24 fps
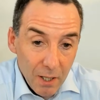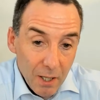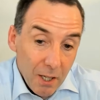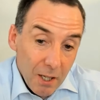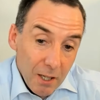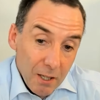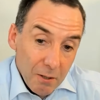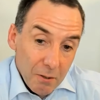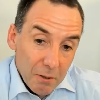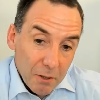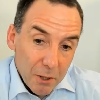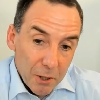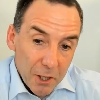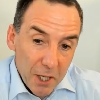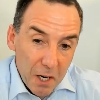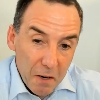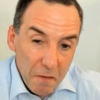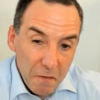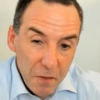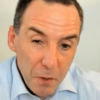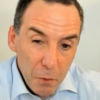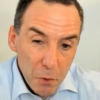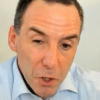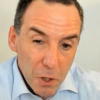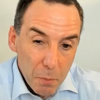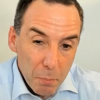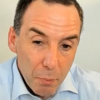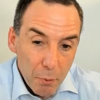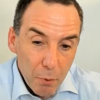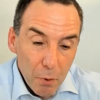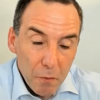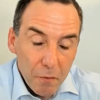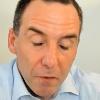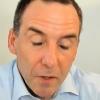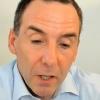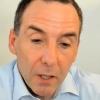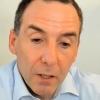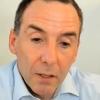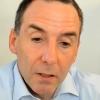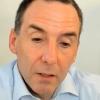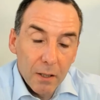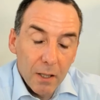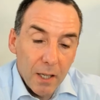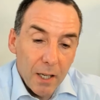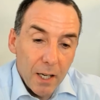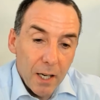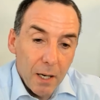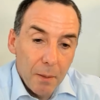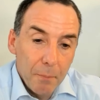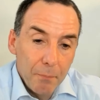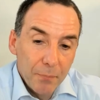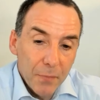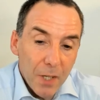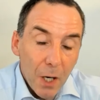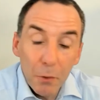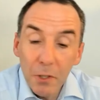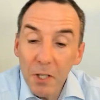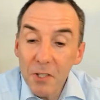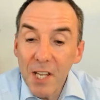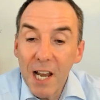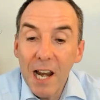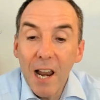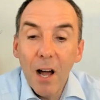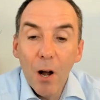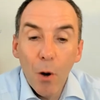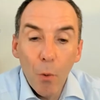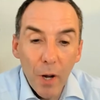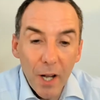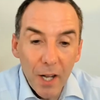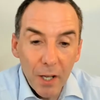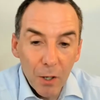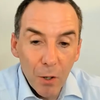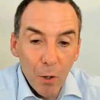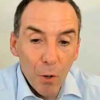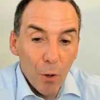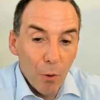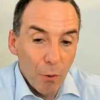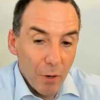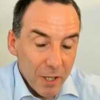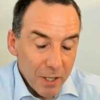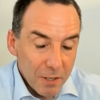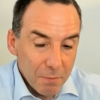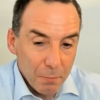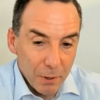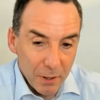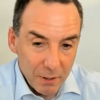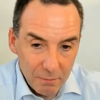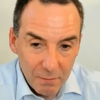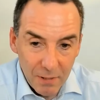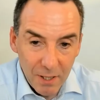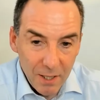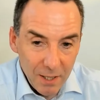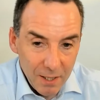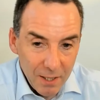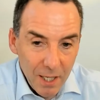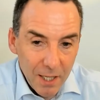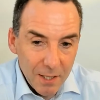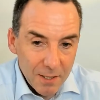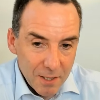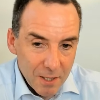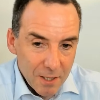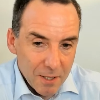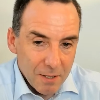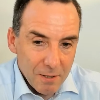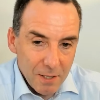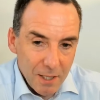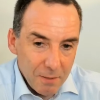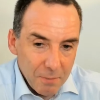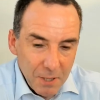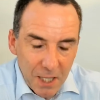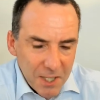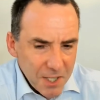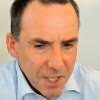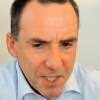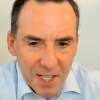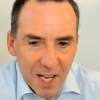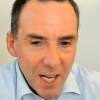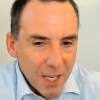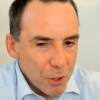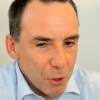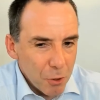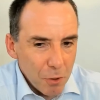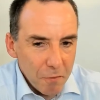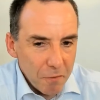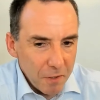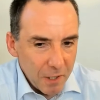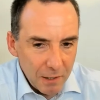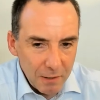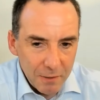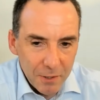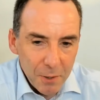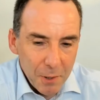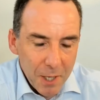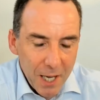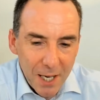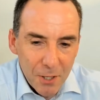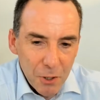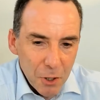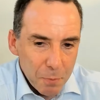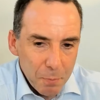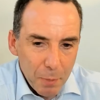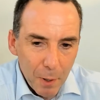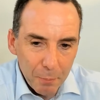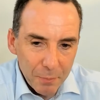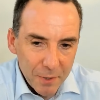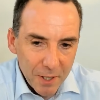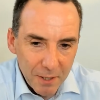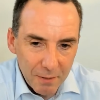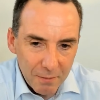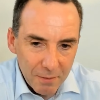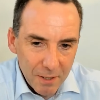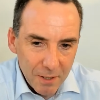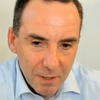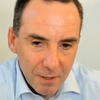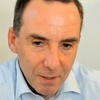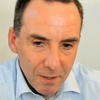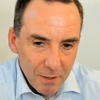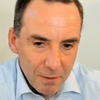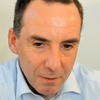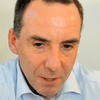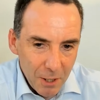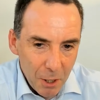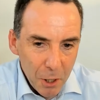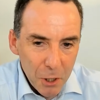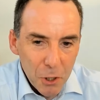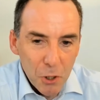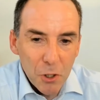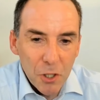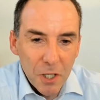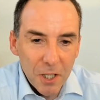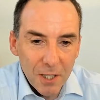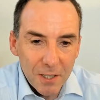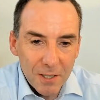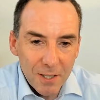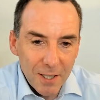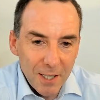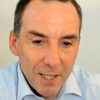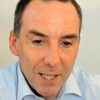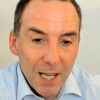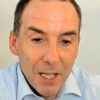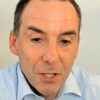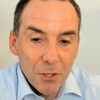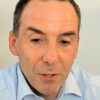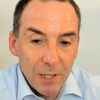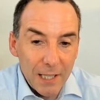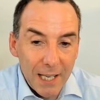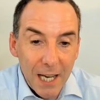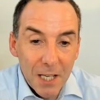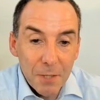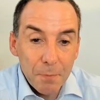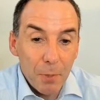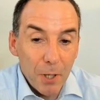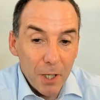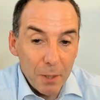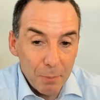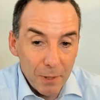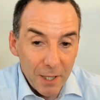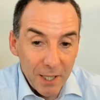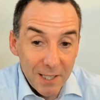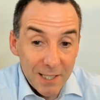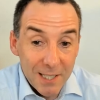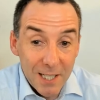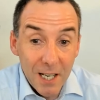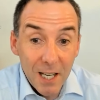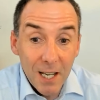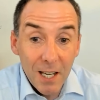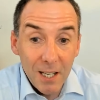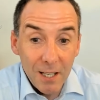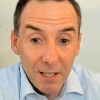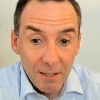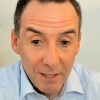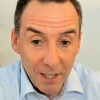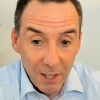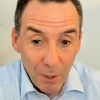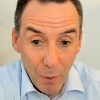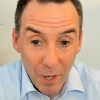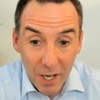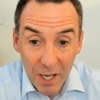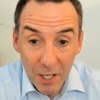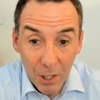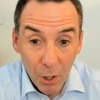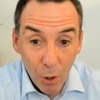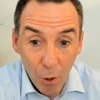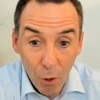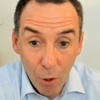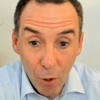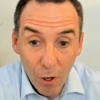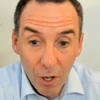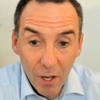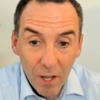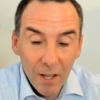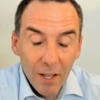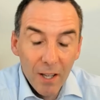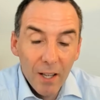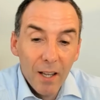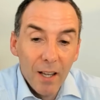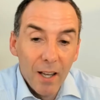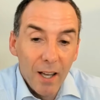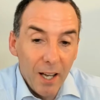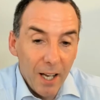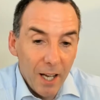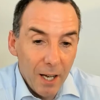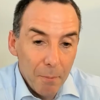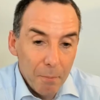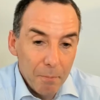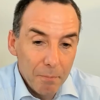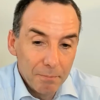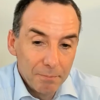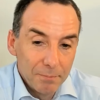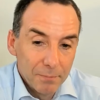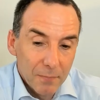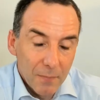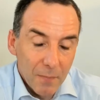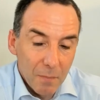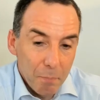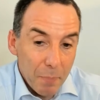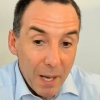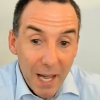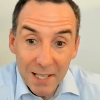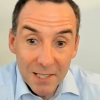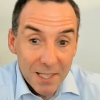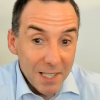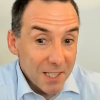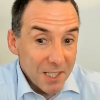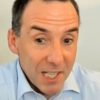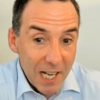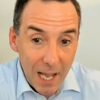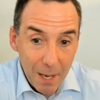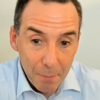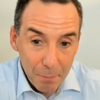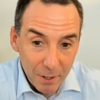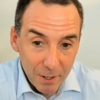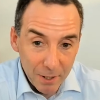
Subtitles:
you're kind of future proofing. Now there's a long way to go, right? But it's because it's not trivial. You can't just pump the hydrogen into the natural gas pipeline today and away you go. Bad things will happen.